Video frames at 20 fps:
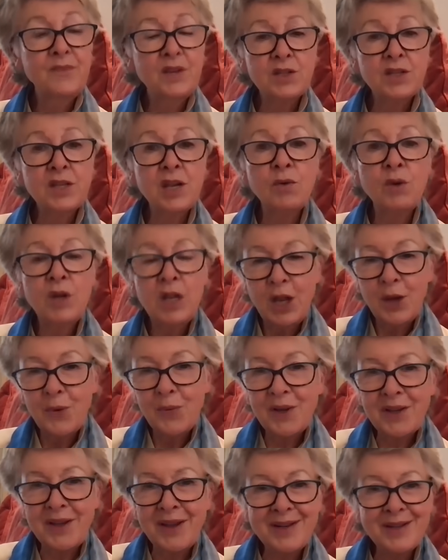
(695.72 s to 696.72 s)
So
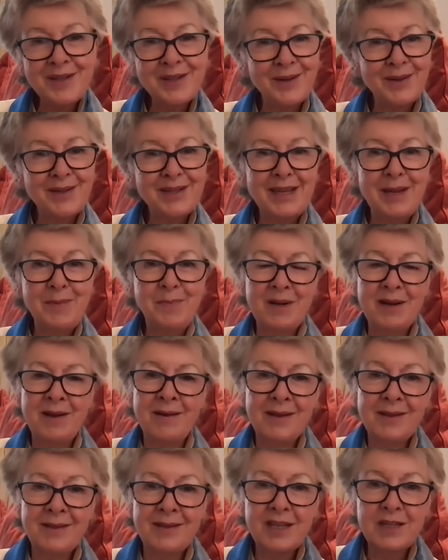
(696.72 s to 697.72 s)
we're going to start to keep an
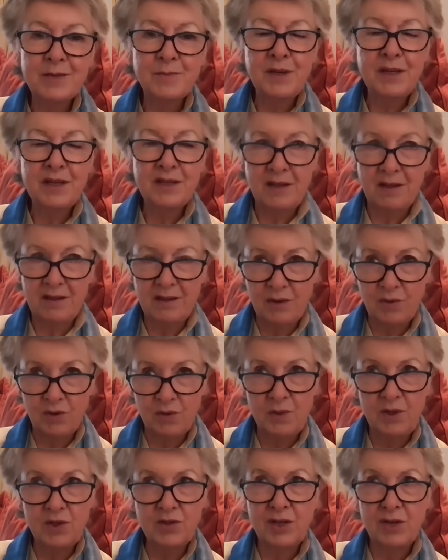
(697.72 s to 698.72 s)
eye on this, because I think with
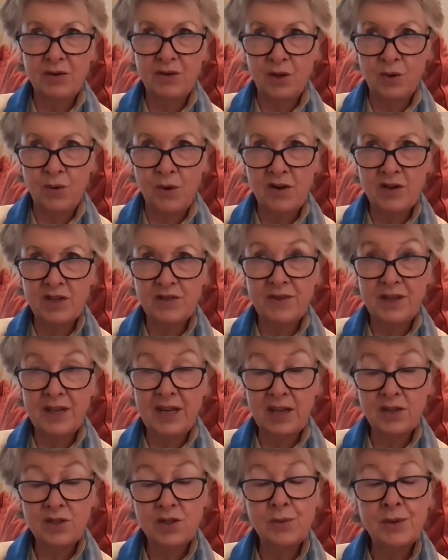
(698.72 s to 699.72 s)
Pluto and Aquarius for the
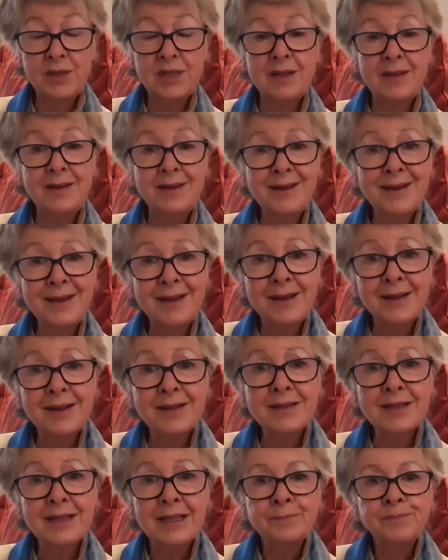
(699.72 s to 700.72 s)
next 20
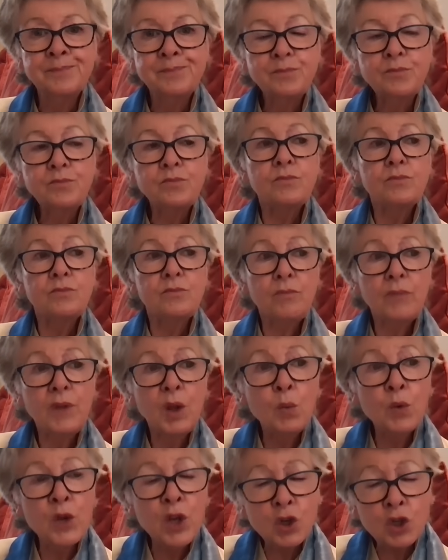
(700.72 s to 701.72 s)
years,
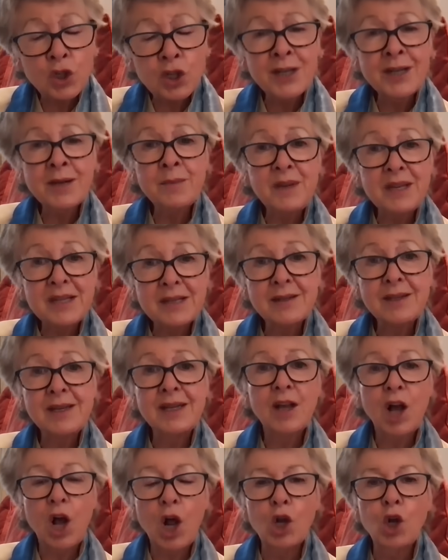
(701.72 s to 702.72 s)
we are going to be
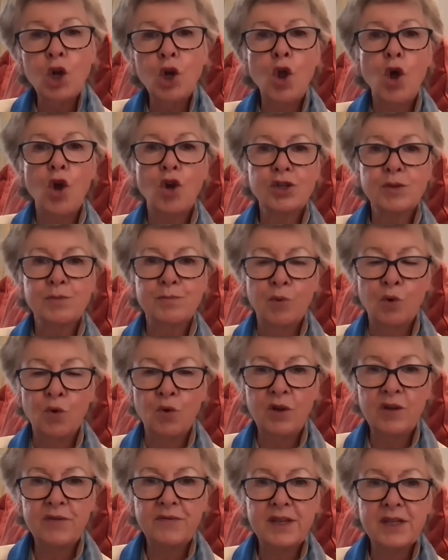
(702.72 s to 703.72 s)
seeing a lot
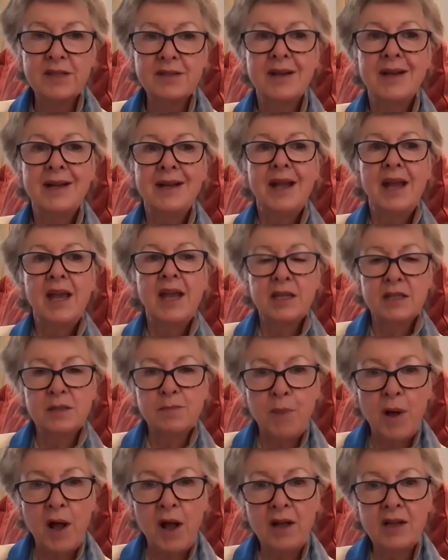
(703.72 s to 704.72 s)
more of this. It's
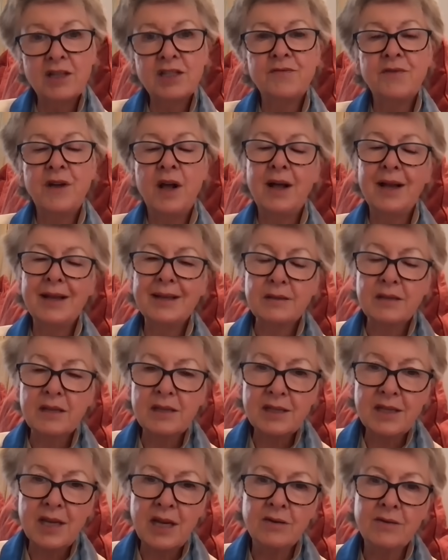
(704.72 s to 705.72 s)
part of our
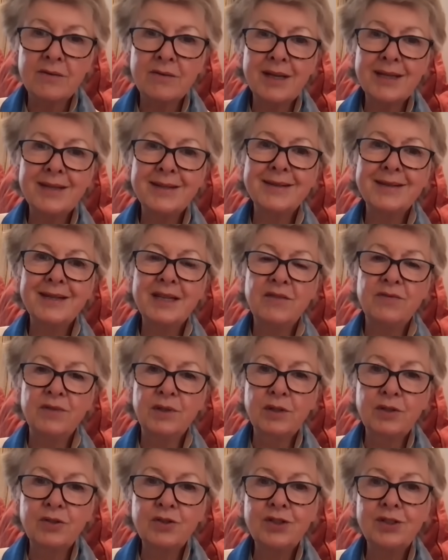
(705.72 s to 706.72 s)
accelerated
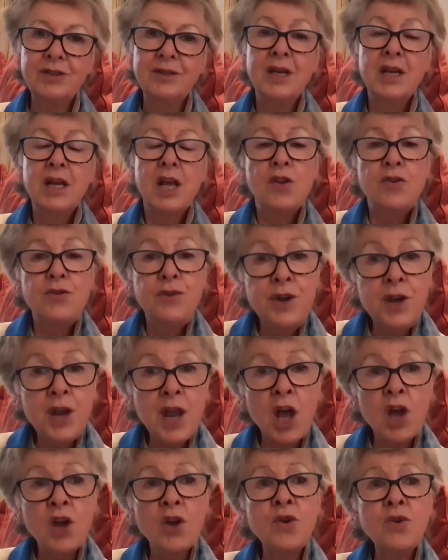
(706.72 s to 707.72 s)
evolution.
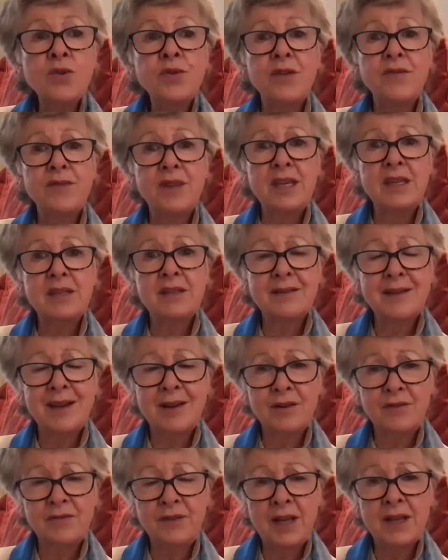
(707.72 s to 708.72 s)
Know that these
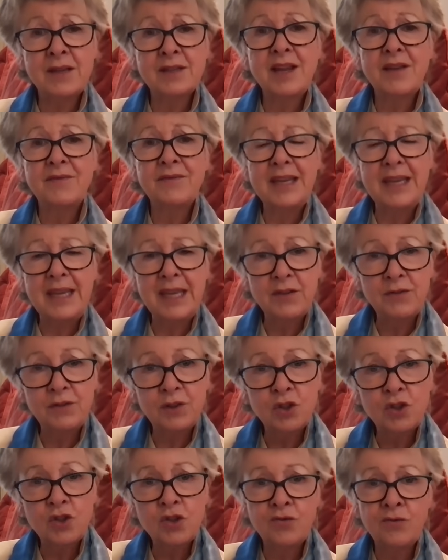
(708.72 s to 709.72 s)
solar flares have
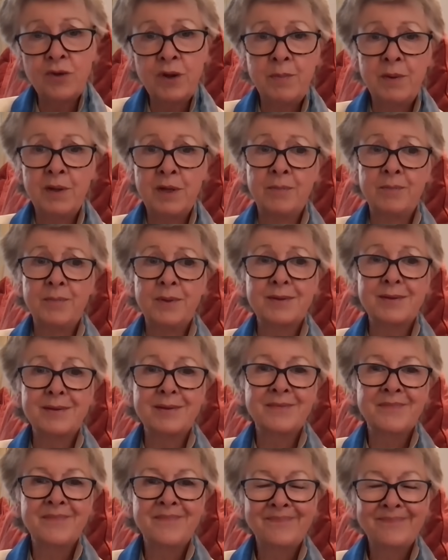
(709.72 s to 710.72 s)
evolutionary purpose.
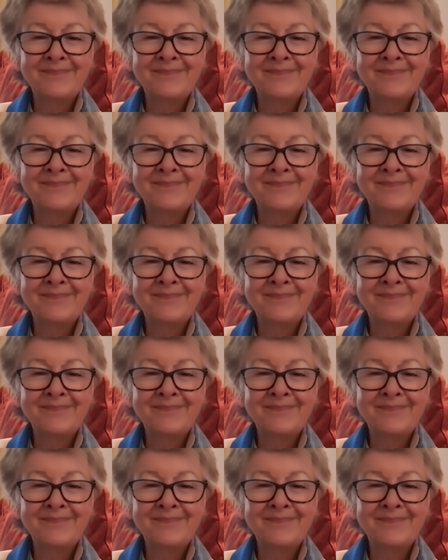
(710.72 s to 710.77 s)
